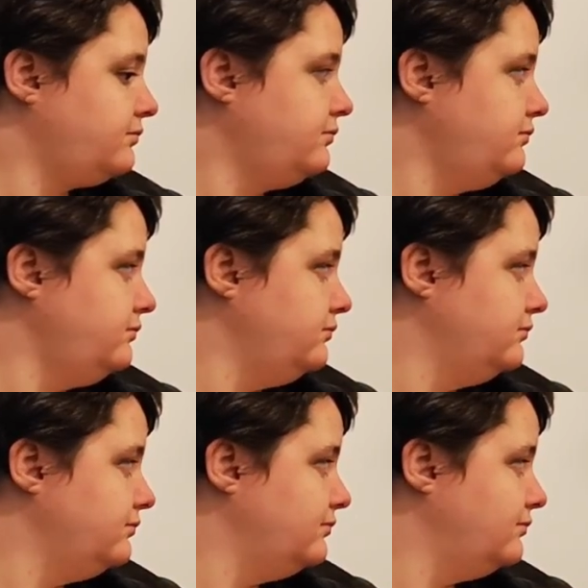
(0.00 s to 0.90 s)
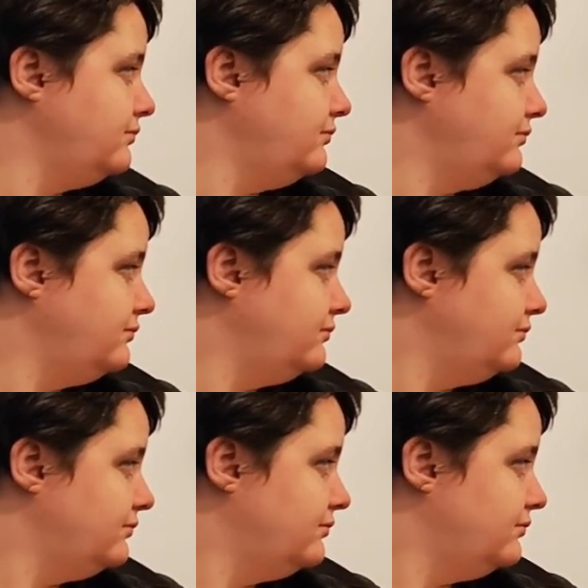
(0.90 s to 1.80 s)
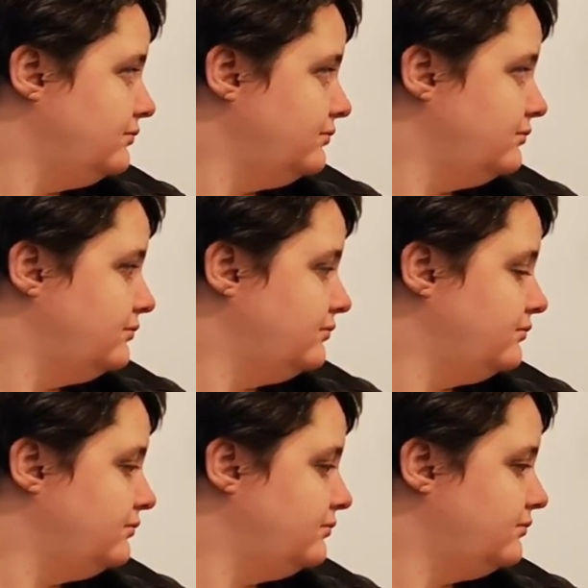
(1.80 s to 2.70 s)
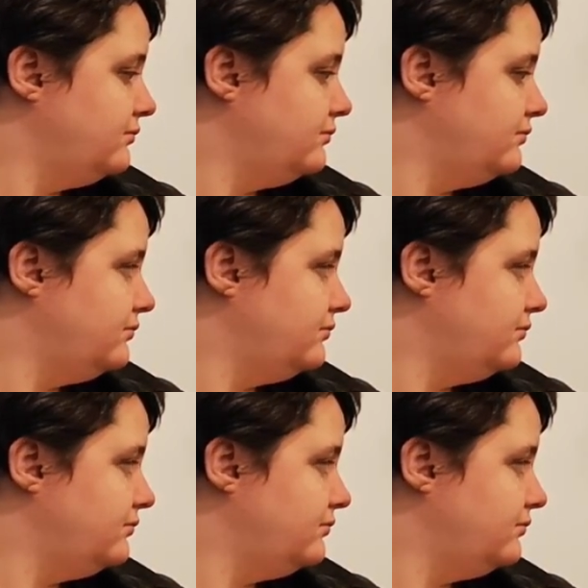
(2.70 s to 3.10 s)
(not speaking)